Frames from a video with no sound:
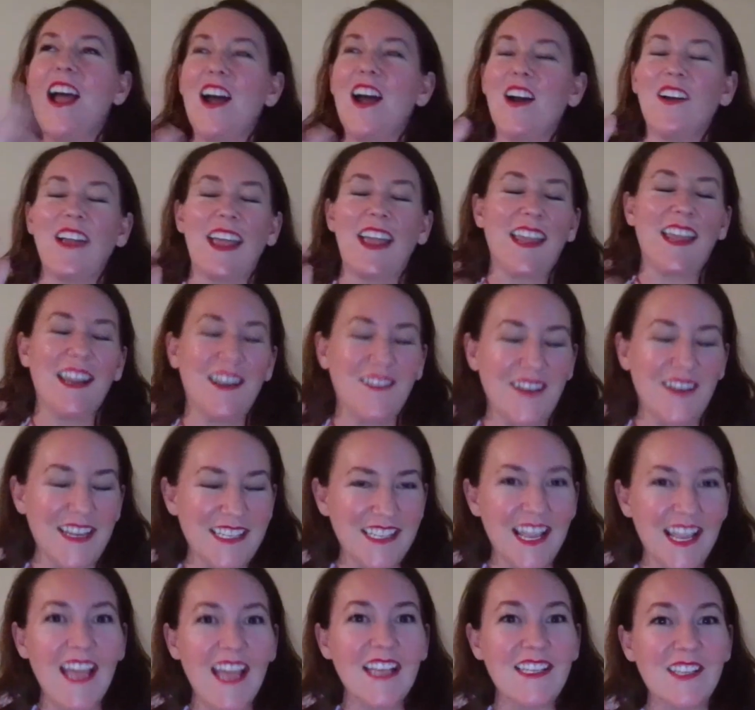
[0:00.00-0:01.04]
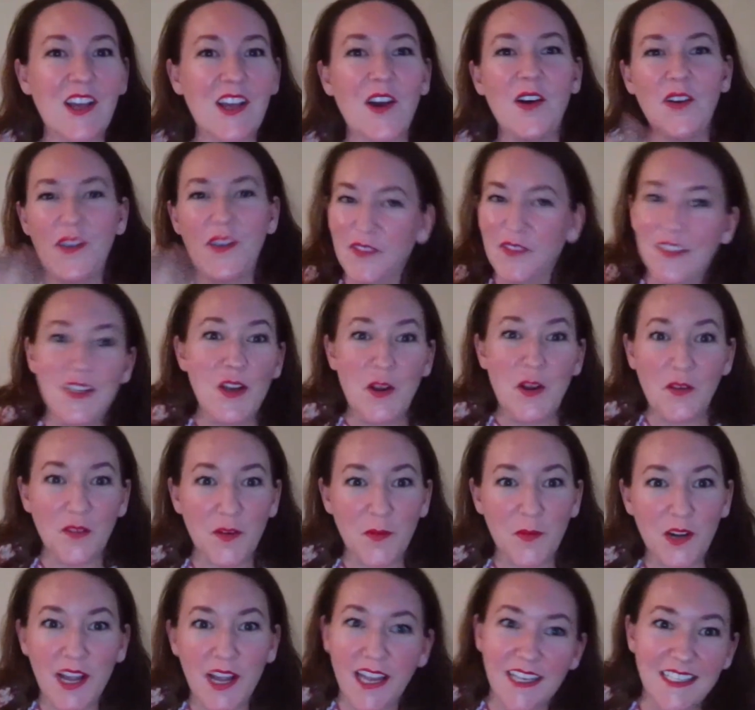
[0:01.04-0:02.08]
Okay. Anyways, so if
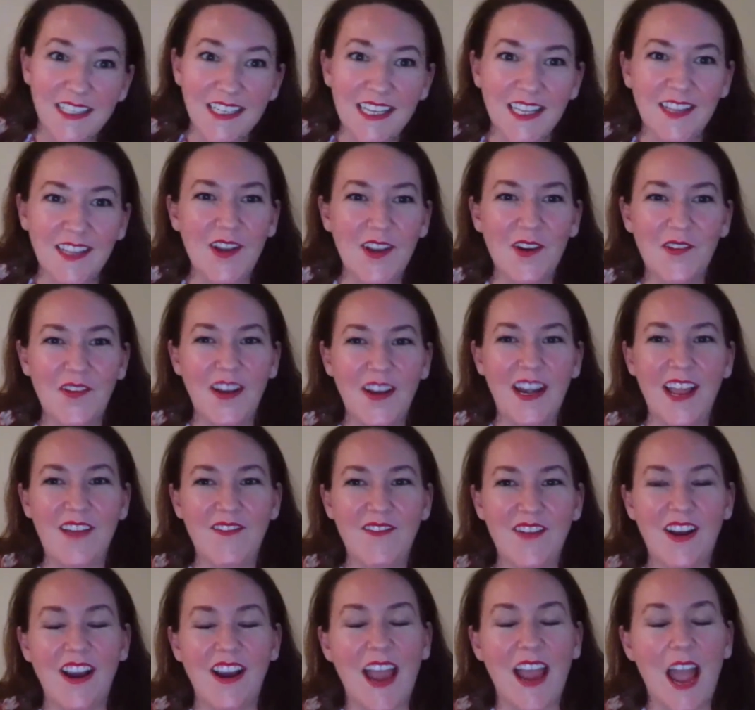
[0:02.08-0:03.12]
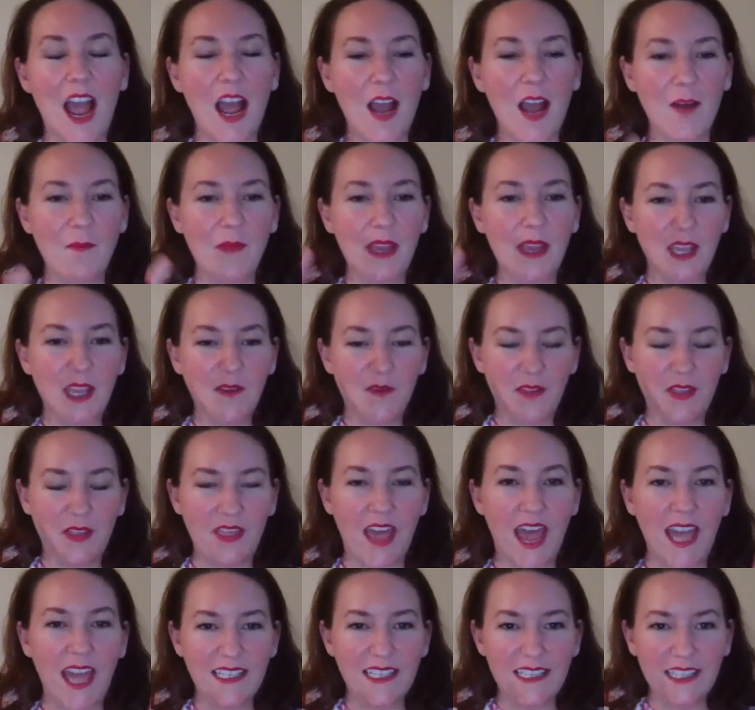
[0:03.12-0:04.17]
November 19th or whatever, um, if
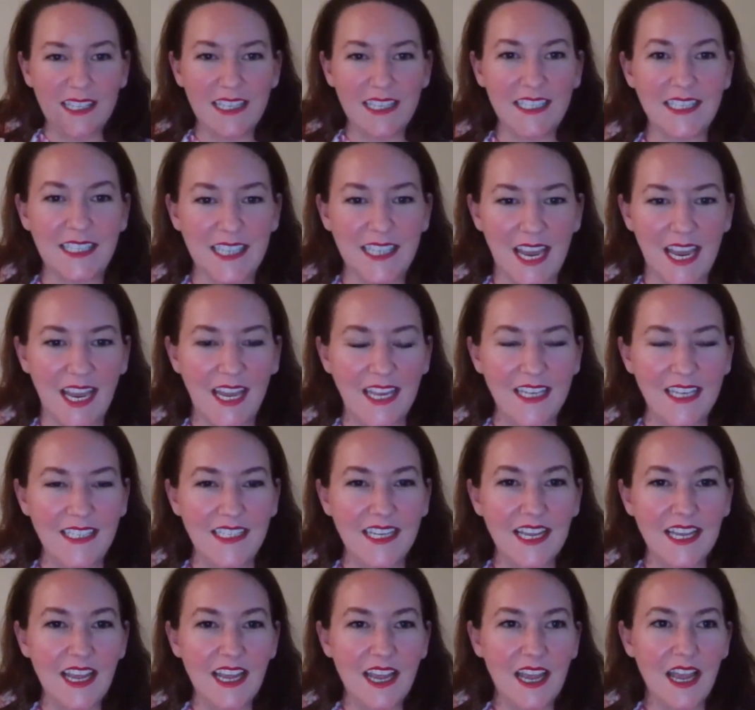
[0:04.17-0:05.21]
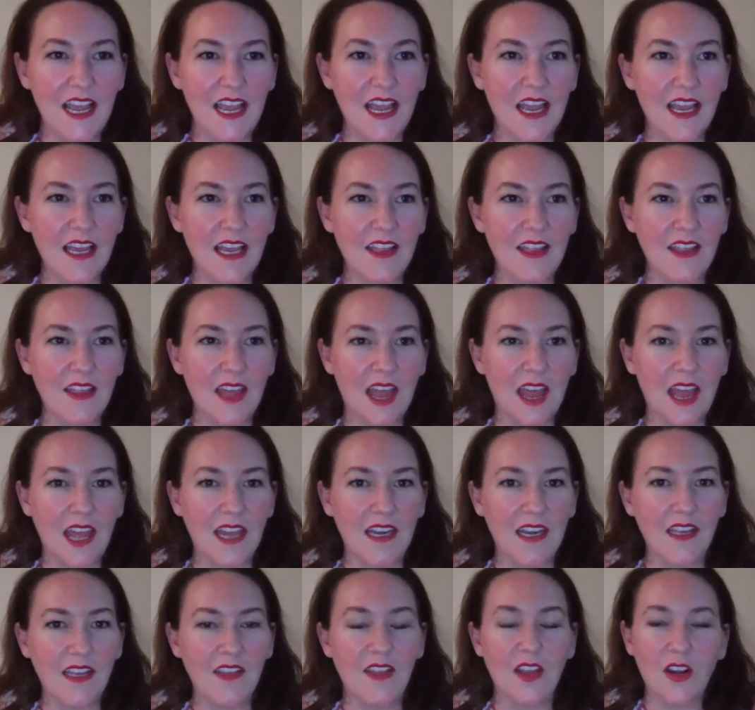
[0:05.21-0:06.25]
that's the date uh,
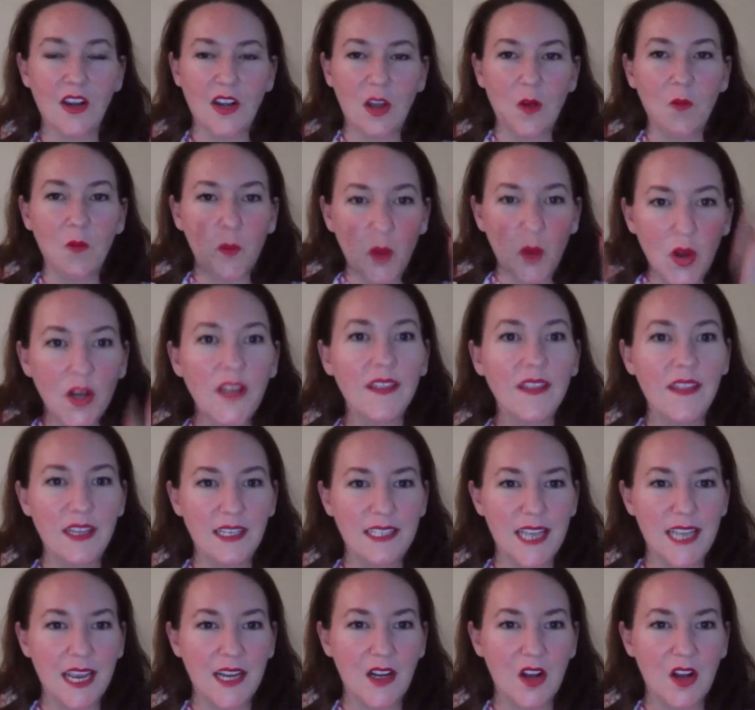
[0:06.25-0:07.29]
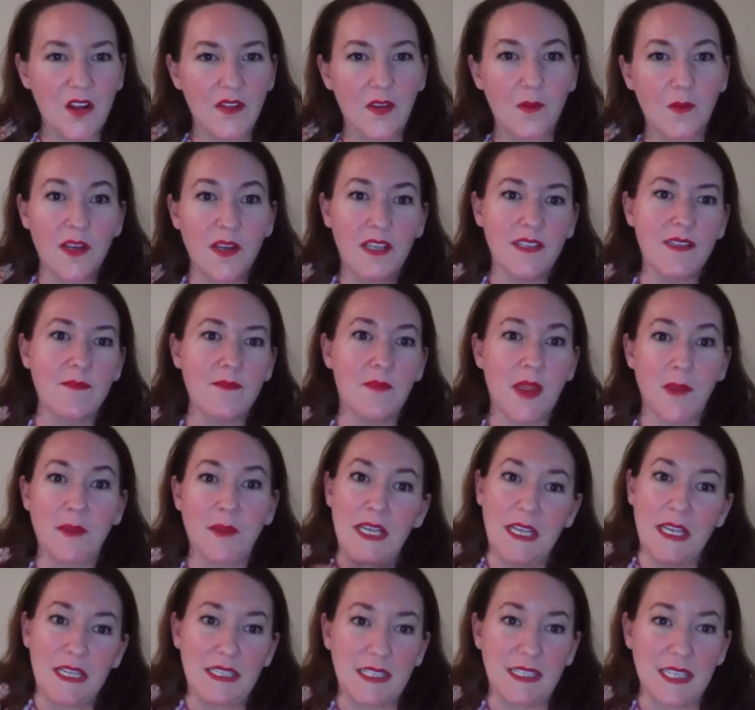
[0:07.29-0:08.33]
that they don't put the date on there because maybe
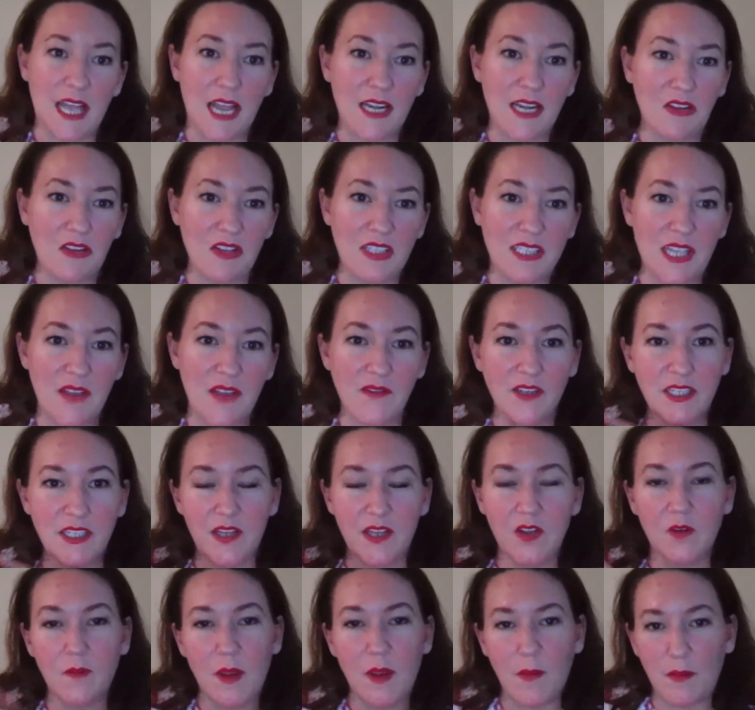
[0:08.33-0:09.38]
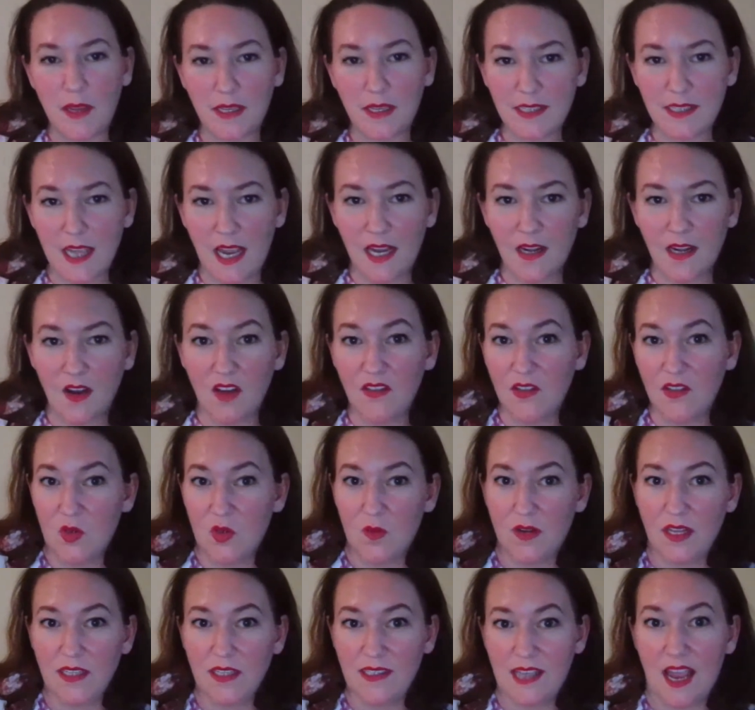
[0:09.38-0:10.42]
it gets signed on the 17th or maybe it's signed on the
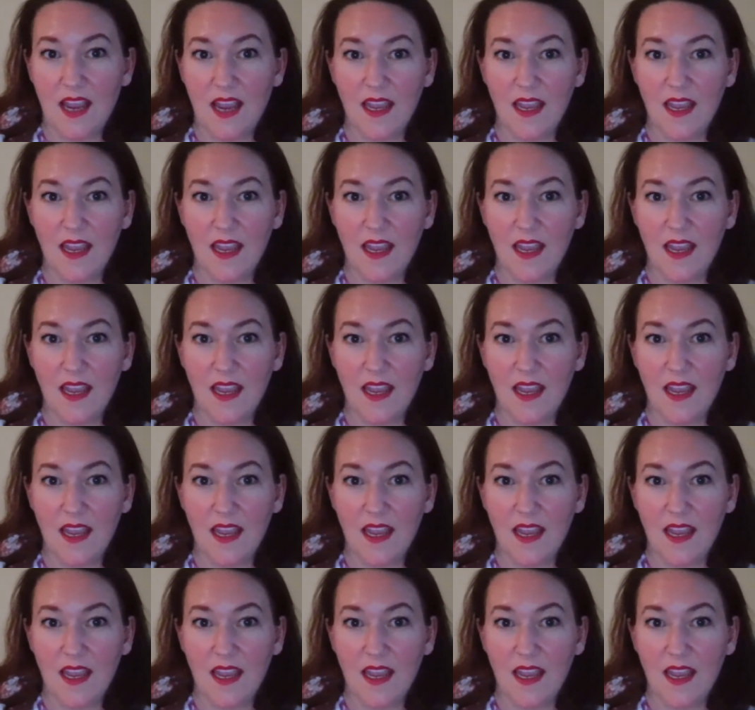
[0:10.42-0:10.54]
22nd.